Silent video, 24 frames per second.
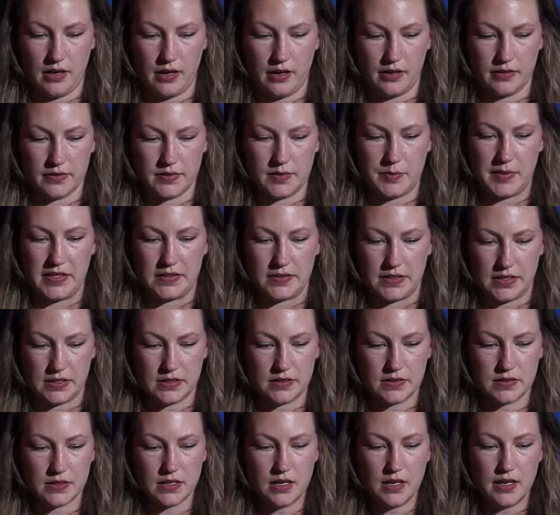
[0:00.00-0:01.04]

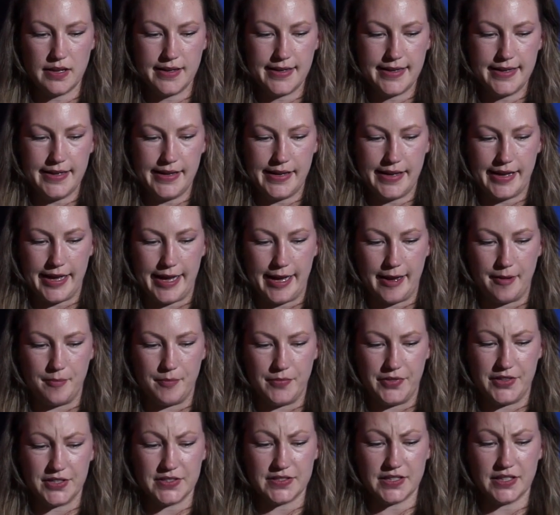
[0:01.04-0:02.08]
species.
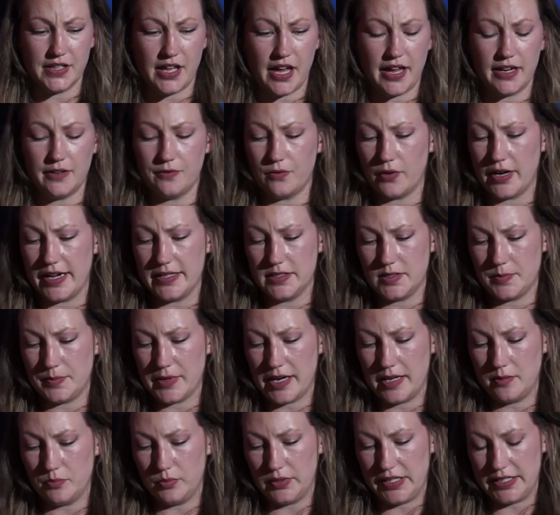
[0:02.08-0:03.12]
There's a lot of
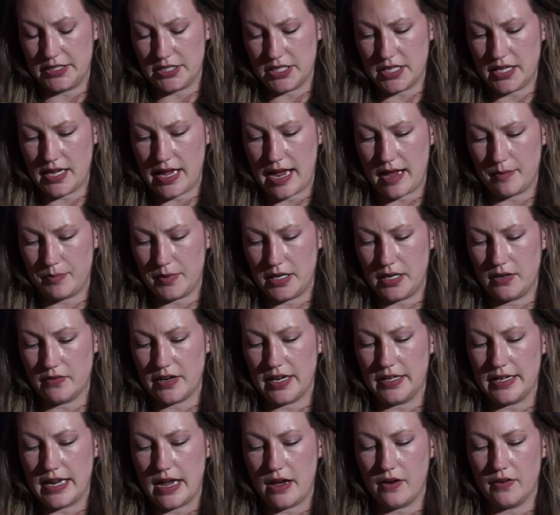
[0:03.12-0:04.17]
widespread bleaching happening
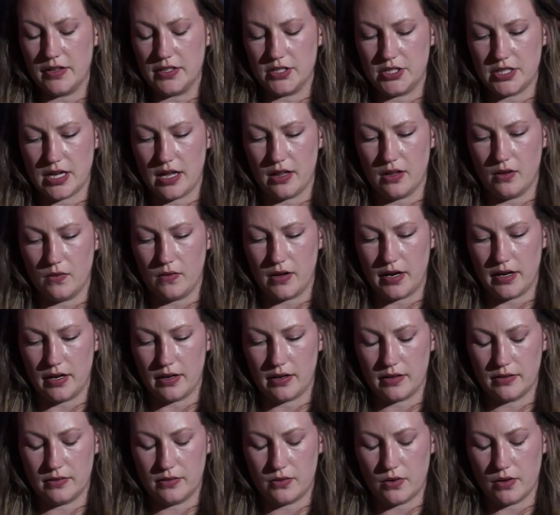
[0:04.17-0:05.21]
right now in shallow water
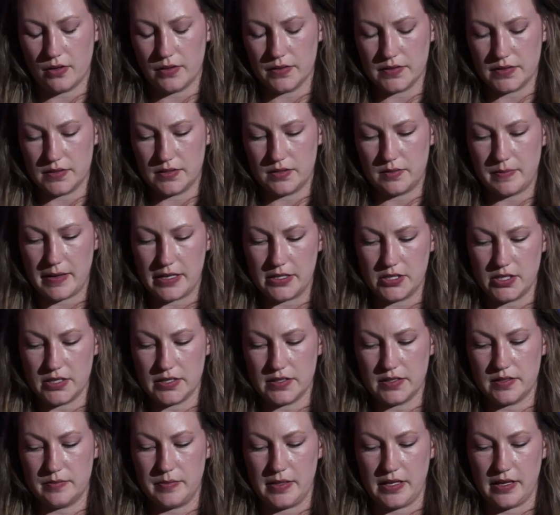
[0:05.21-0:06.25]
corals and
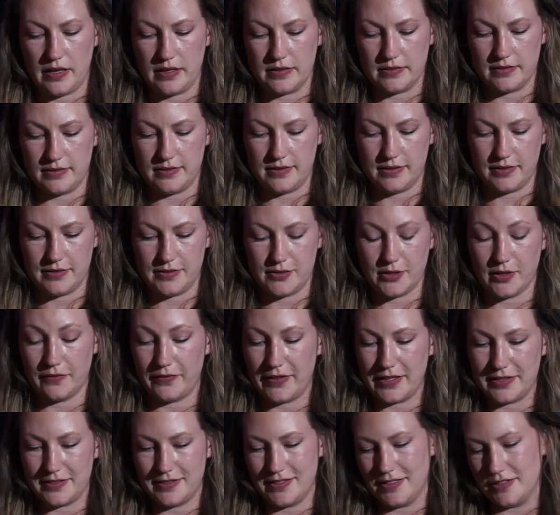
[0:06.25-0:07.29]
sponges because the
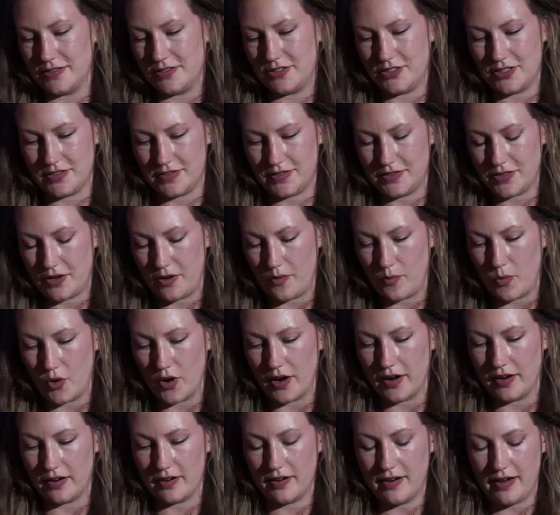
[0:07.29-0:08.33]
surface is just so
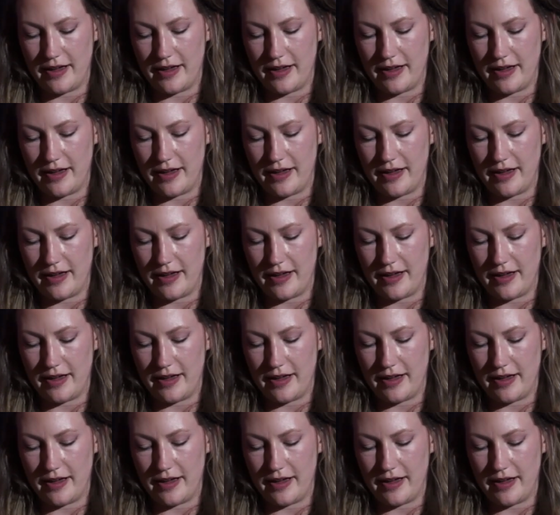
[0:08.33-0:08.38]
more